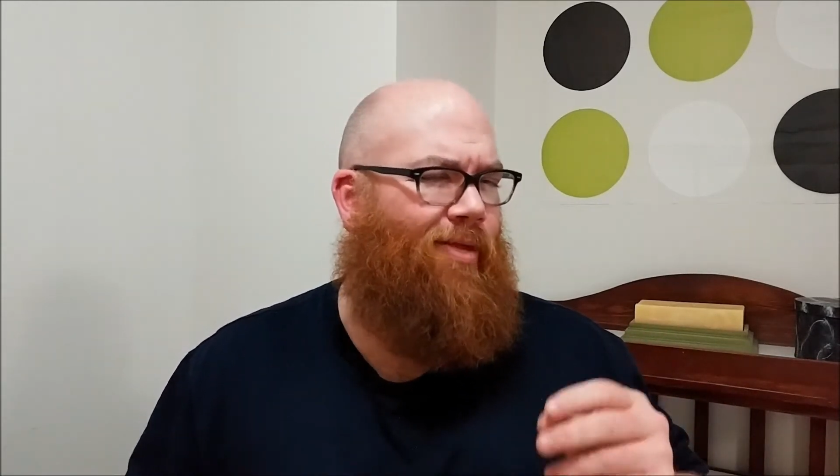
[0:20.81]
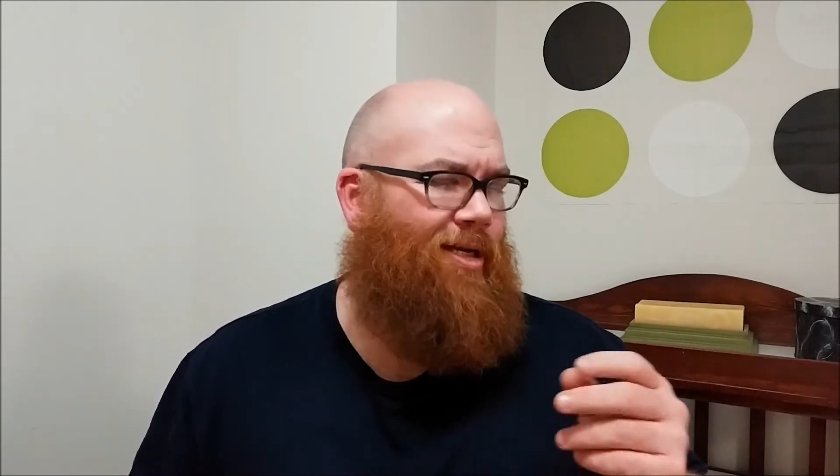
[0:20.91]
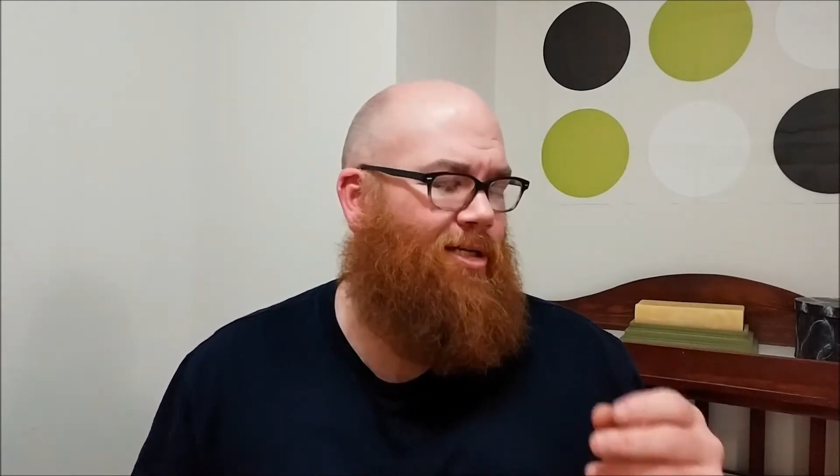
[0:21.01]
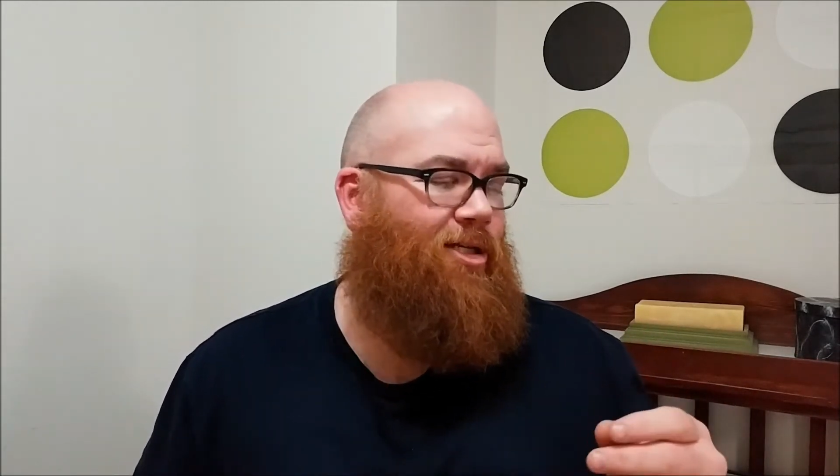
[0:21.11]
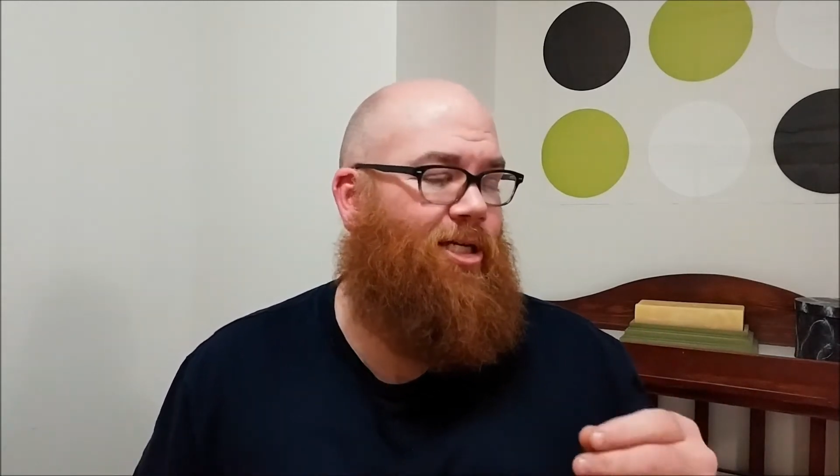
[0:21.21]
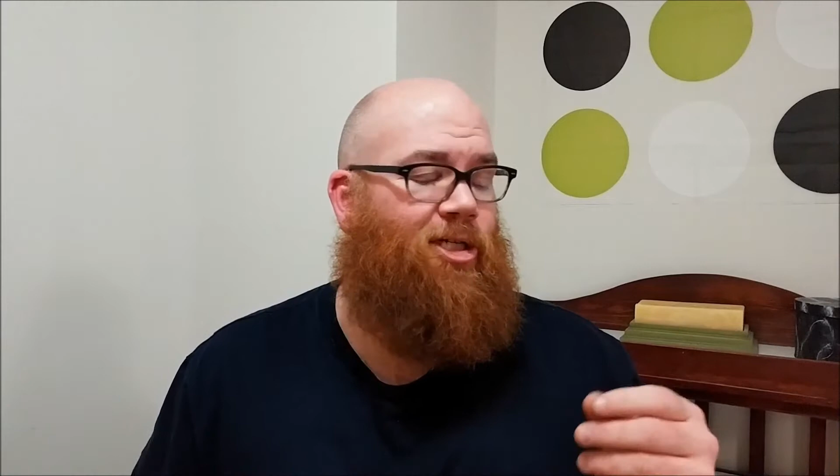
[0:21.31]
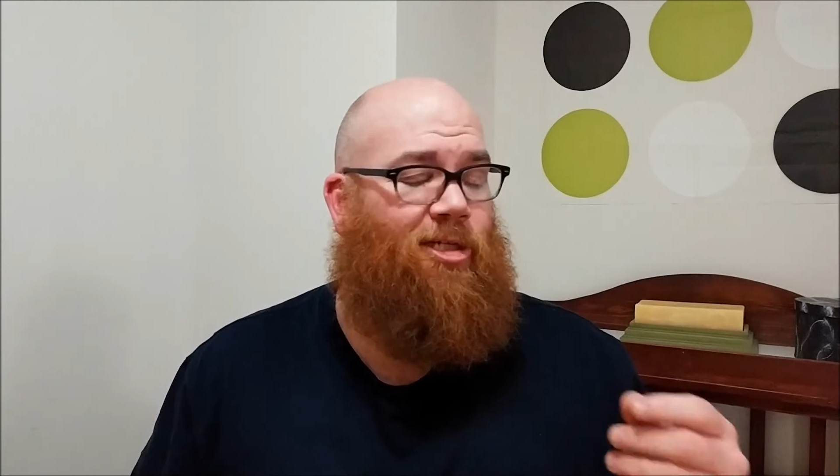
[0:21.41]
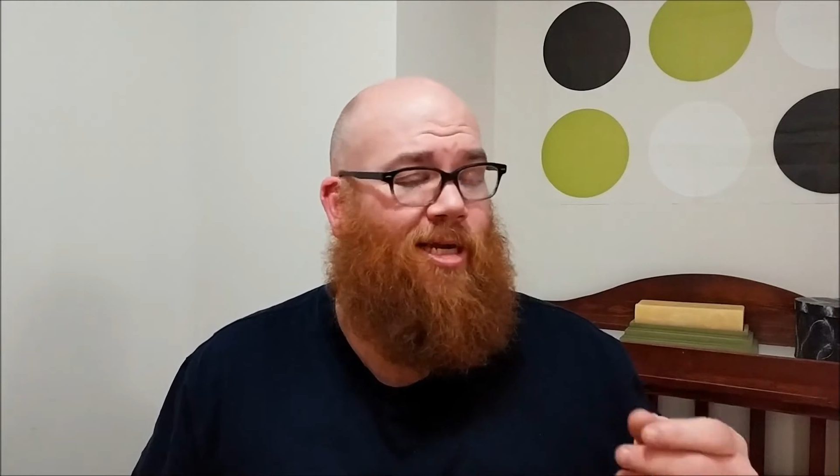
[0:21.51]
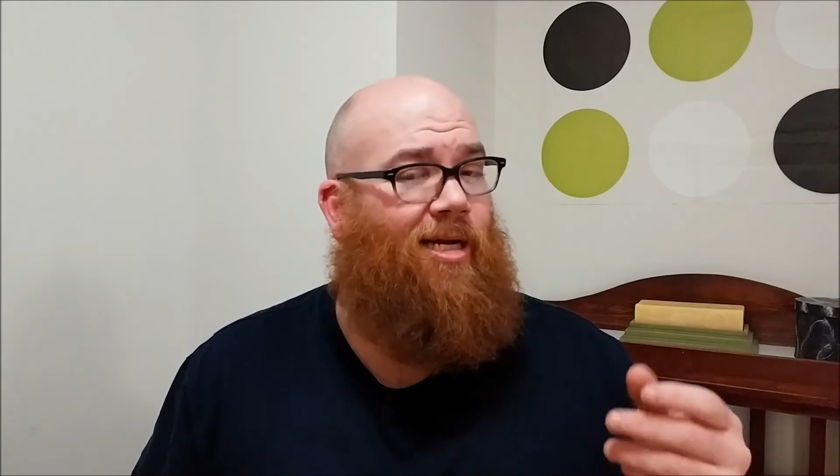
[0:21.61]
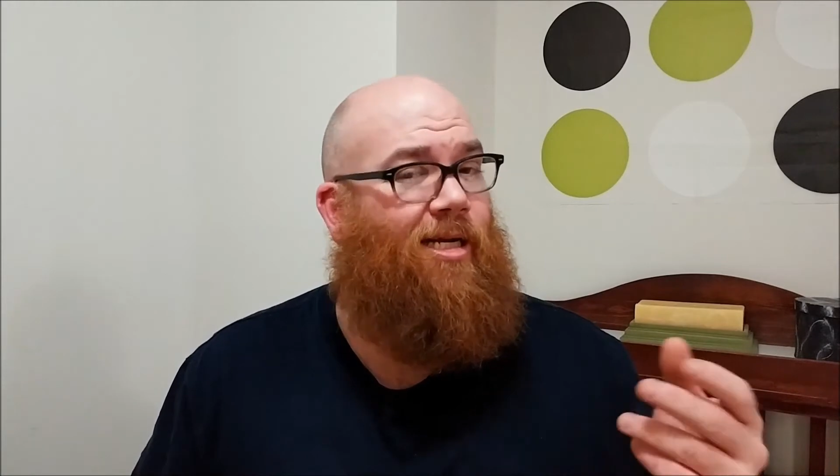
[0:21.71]
the
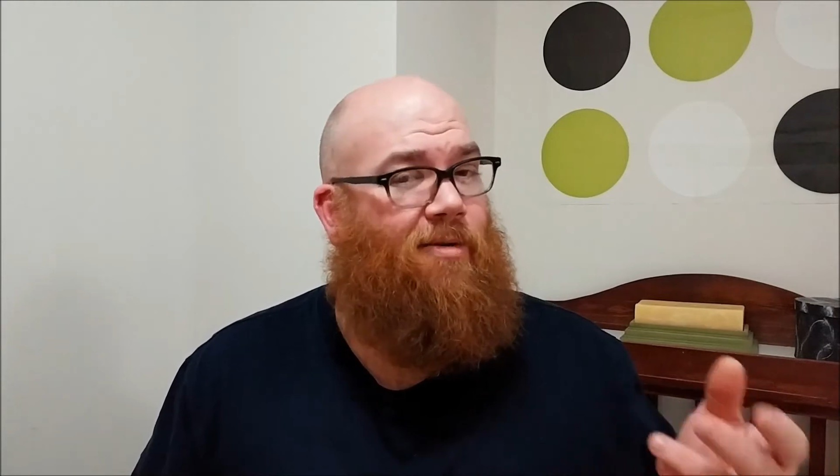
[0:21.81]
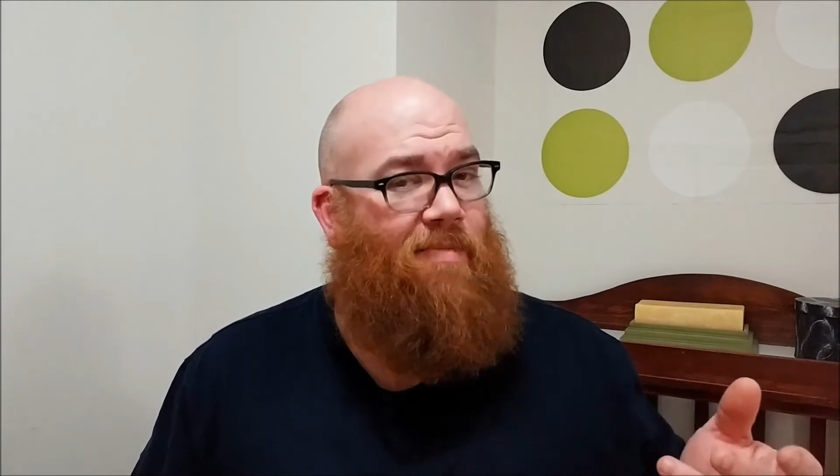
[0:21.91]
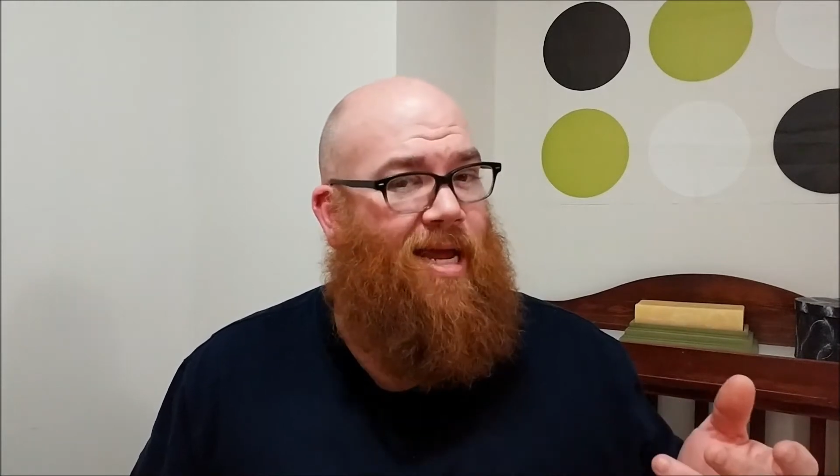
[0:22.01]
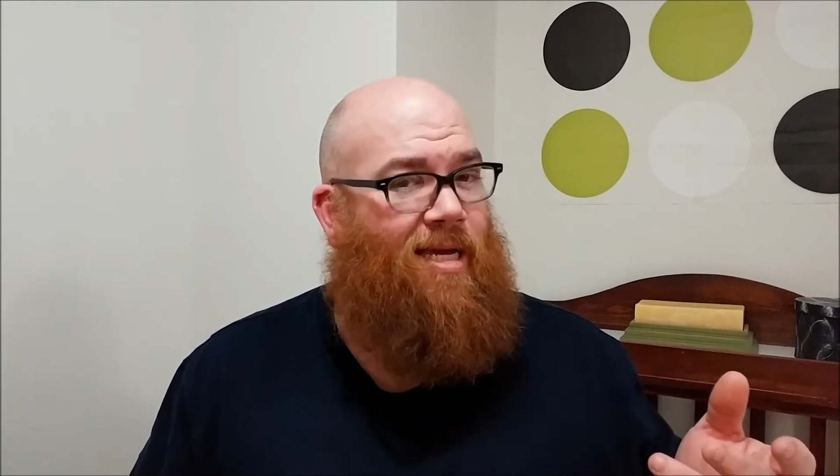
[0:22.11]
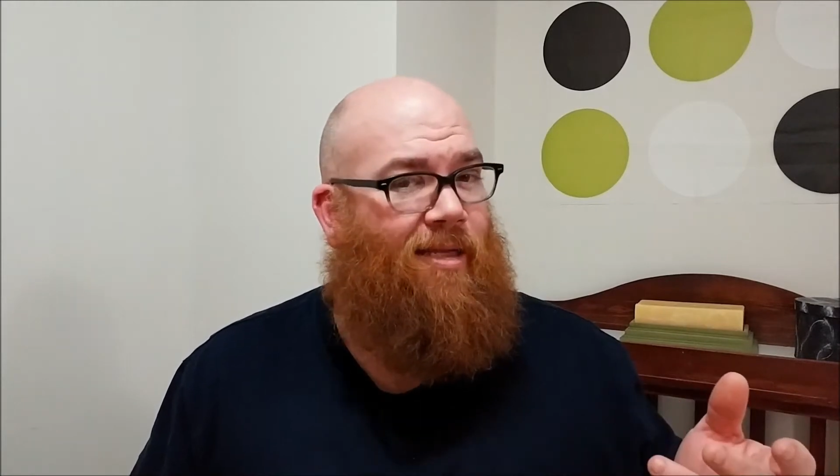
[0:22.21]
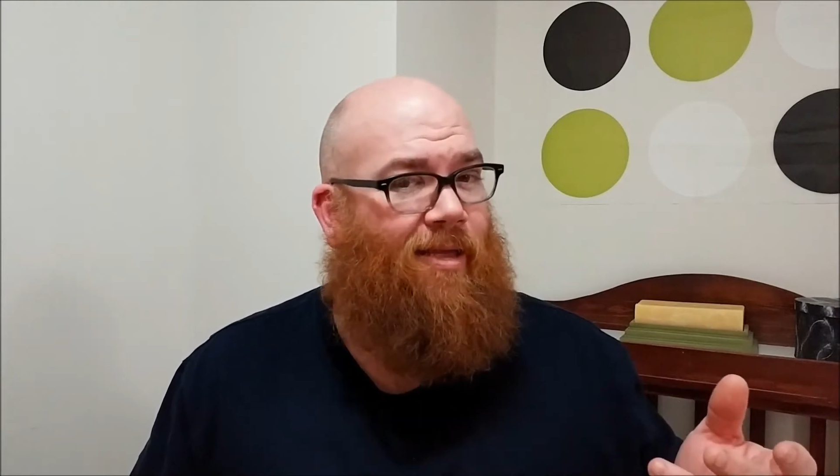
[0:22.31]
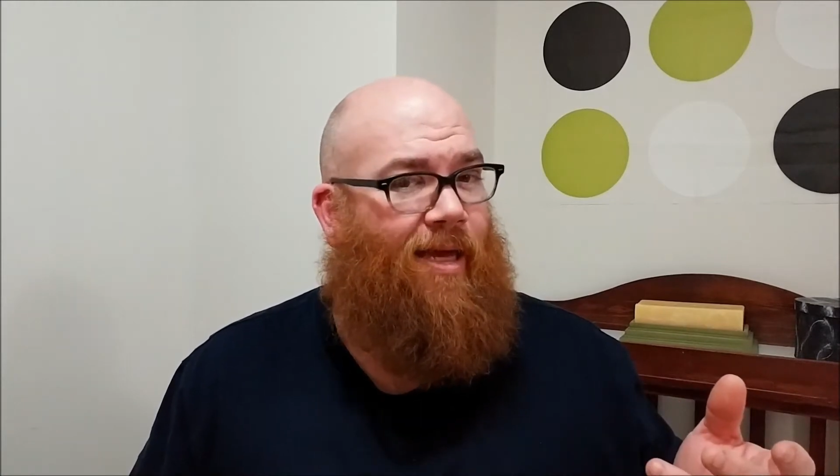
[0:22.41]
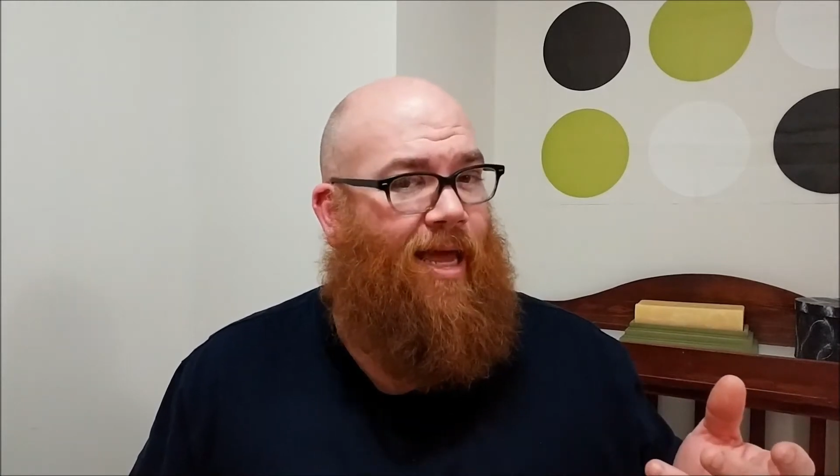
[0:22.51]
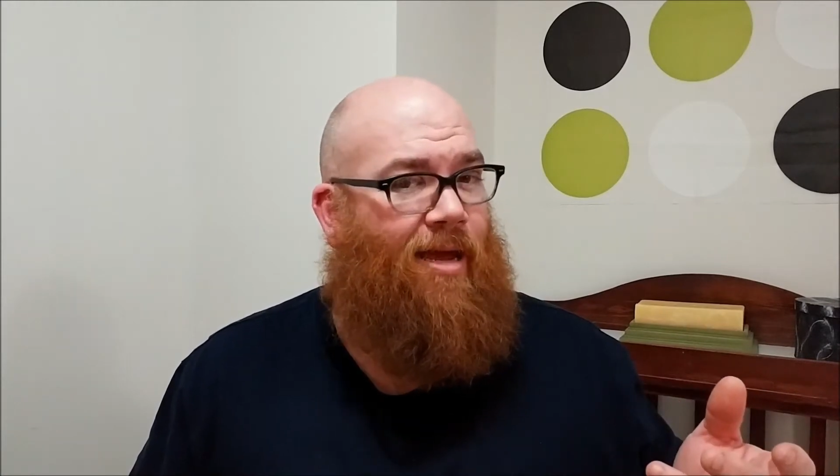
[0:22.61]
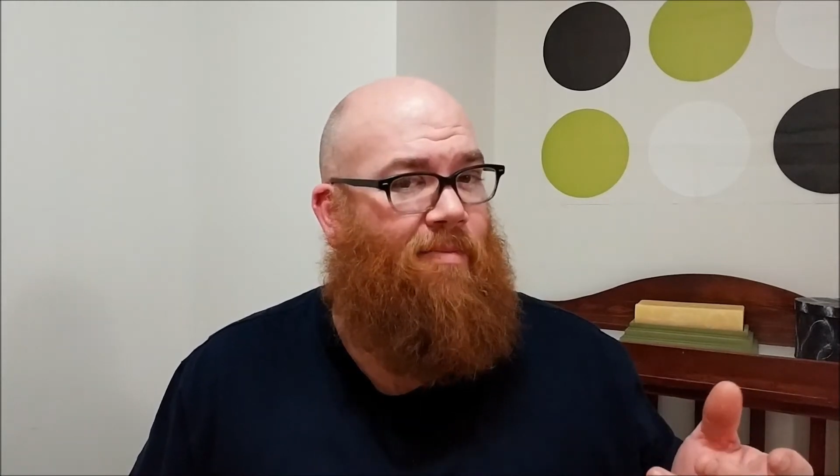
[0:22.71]
decisions I need to make in the
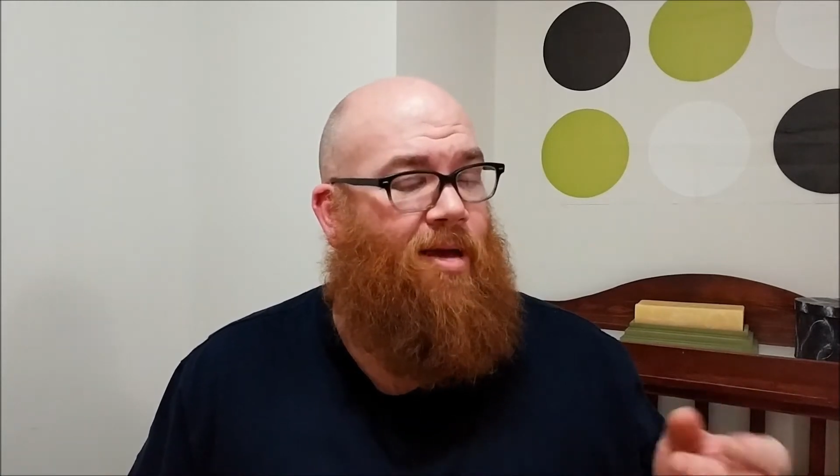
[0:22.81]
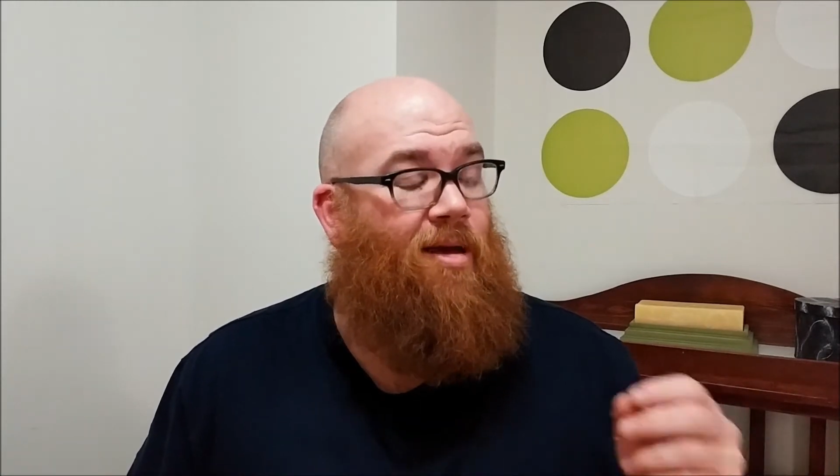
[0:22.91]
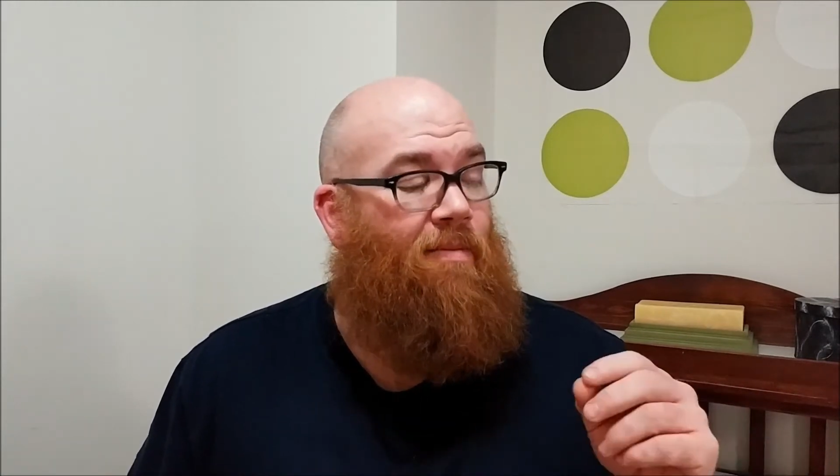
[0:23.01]
game,